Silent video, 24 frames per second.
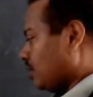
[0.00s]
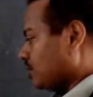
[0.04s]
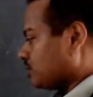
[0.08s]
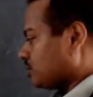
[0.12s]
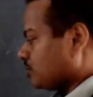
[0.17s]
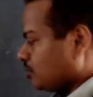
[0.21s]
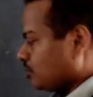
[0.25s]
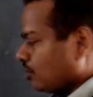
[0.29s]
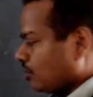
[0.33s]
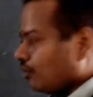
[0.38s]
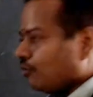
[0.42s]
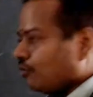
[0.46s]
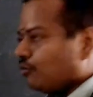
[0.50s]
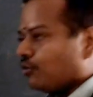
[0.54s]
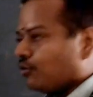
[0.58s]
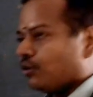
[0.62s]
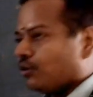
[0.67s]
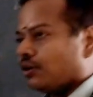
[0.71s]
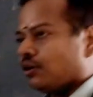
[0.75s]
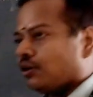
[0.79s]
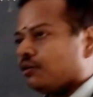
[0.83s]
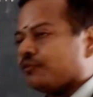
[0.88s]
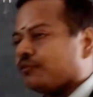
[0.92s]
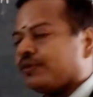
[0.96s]
So
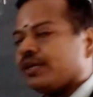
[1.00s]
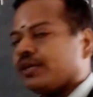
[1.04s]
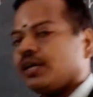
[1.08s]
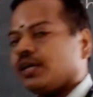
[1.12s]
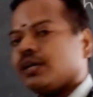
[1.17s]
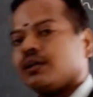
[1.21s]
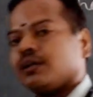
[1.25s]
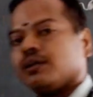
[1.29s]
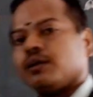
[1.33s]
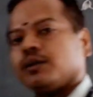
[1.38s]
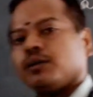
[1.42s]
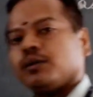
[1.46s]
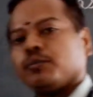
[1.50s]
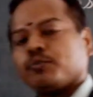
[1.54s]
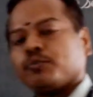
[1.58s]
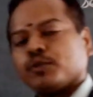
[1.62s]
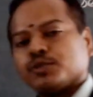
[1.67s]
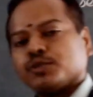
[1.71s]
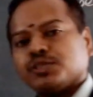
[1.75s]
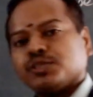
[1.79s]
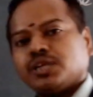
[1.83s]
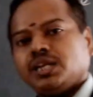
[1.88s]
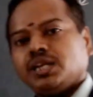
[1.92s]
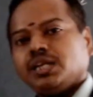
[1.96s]
now we are
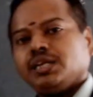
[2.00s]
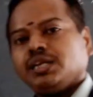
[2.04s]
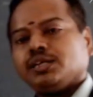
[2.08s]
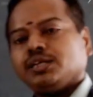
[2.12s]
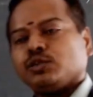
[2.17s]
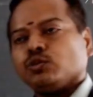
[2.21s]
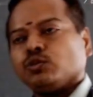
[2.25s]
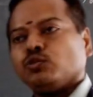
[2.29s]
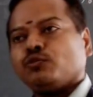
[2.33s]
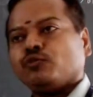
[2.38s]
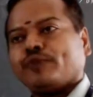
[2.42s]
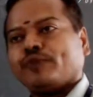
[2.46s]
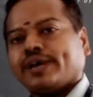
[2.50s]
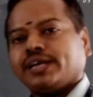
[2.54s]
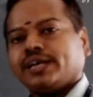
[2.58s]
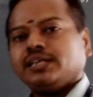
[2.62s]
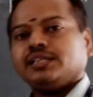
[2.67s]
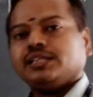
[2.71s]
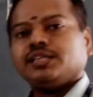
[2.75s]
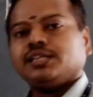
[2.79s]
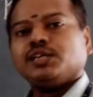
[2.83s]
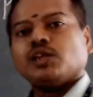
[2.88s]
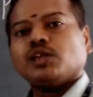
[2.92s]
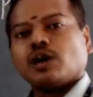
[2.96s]
proceeding to
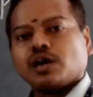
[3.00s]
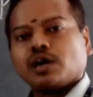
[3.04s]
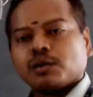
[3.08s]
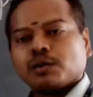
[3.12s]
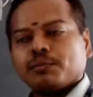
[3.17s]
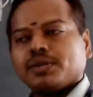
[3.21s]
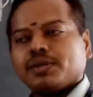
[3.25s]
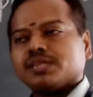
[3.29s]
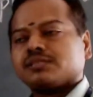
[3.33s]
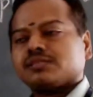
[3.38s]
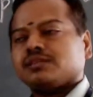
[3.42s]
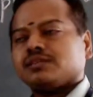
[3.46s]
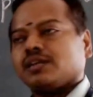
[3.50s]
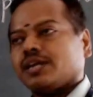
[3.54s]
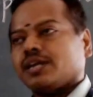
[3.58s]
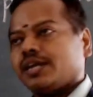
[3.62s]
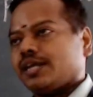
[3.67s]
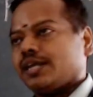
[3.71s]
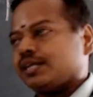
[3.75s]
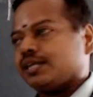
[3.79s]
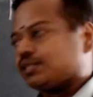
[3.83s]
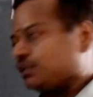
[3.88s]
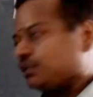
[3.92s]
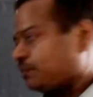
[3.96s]
find the normalized
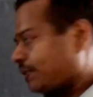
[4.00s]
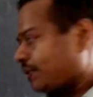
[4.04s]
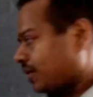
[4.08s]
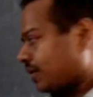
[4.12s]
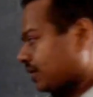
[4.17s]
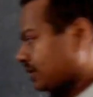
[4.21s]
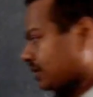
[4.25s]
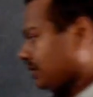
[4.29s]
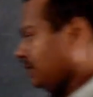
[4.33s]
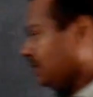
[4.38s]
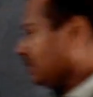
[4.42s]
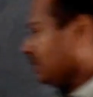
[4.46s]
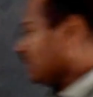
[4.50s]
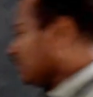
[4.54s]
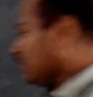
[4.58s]
radiation pattern.